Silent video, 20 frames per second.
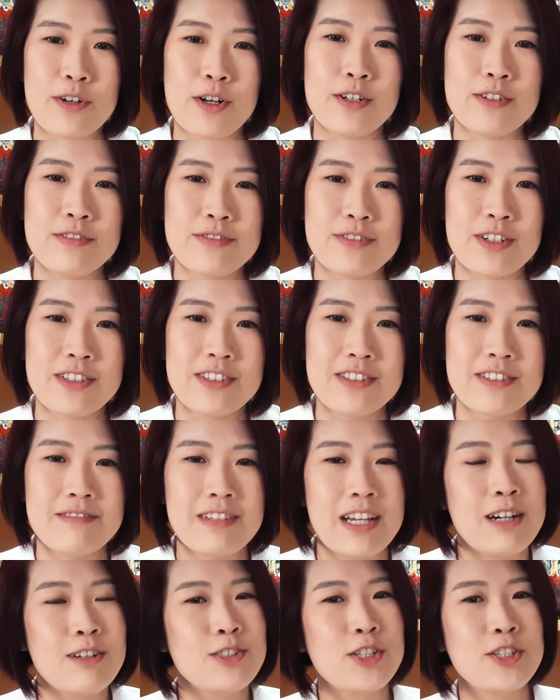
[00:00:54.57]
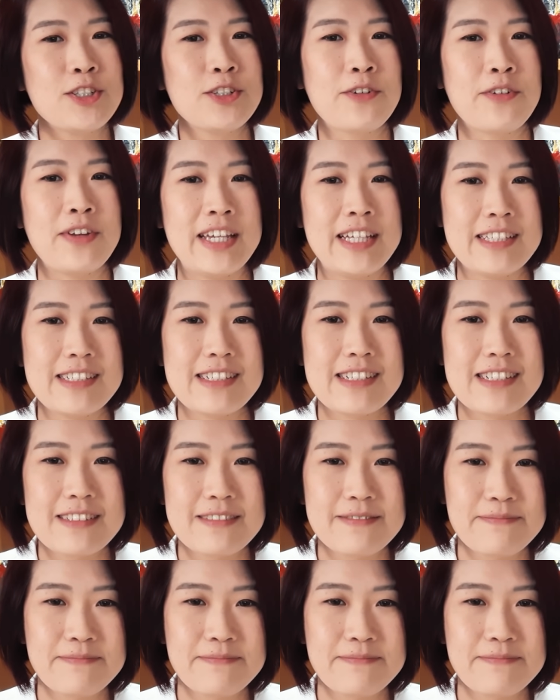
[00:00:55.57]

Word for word: golf on out on the greens.